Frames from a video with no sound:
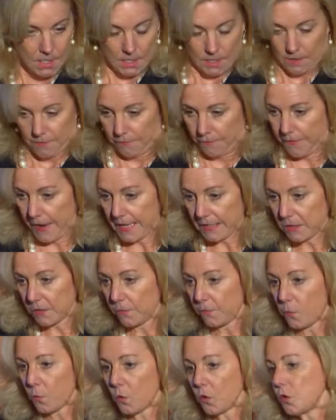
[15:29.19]

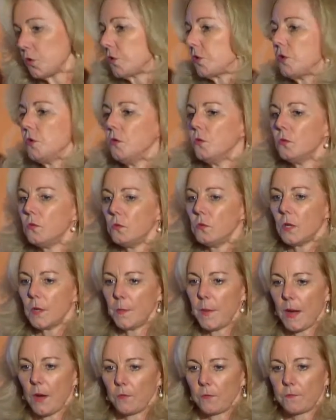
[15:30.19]
Fast forward to
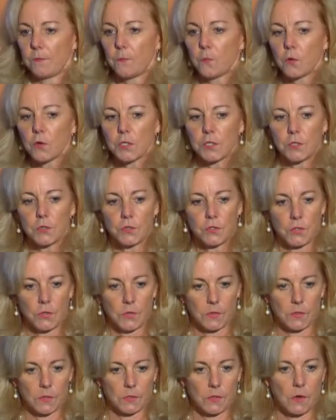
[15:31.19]
about 4 years
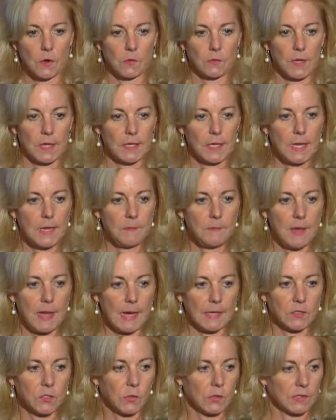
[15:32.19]
ago, they came
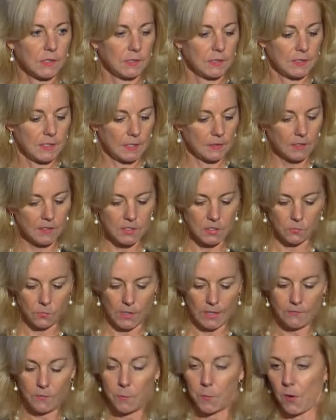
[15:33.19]
back to us and said, listen,
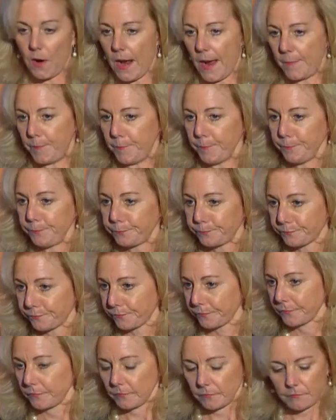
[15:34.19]
we have a
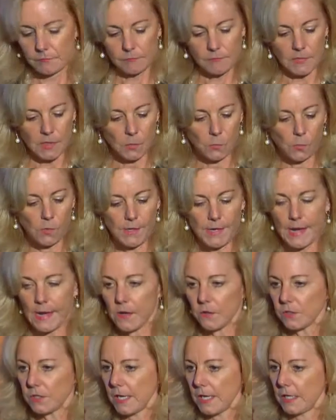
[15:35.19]
problem. We're
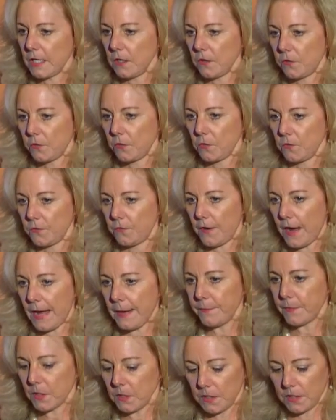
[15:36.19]
now taking through
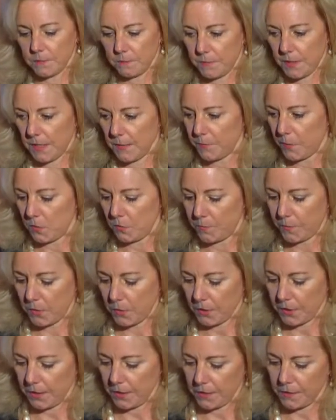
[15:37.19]
5 million people
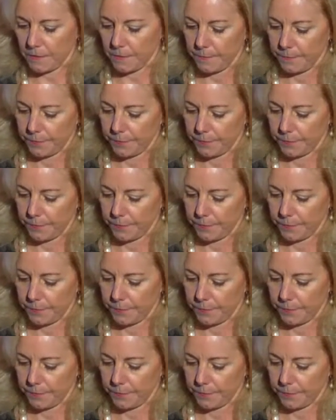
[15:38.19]
per year.